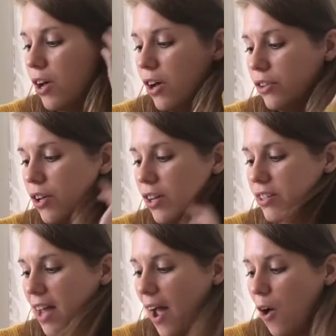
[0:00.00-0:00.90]
Look
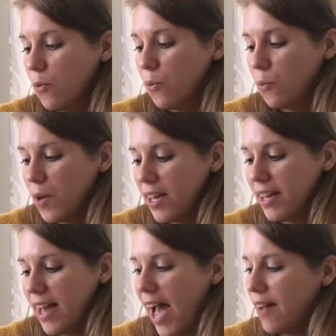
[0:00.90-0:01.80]
now,
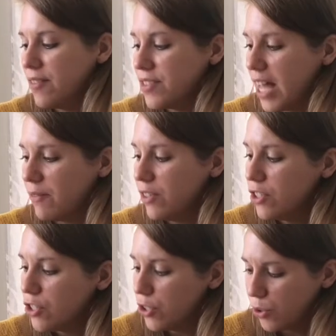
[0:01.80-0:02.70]
we have 7
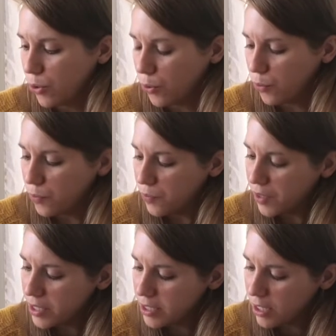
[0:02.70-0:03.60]
too.
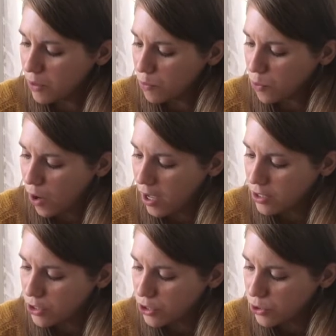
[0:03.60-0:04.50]
Let's see, 1,
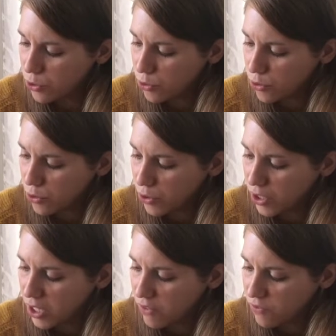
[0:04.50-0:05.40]
2,
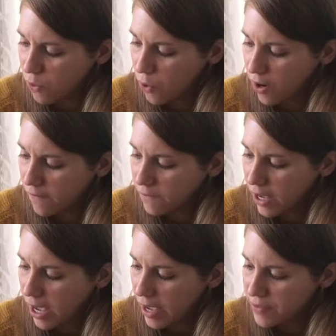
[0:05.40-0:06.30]
3, 4,
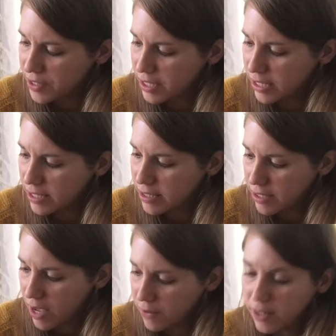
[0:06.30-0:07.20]
5, 6,
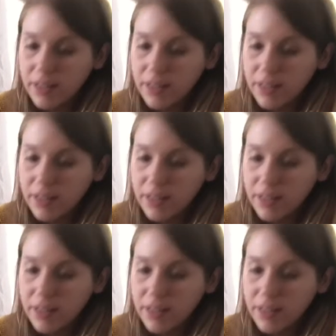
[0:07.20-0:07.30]
7.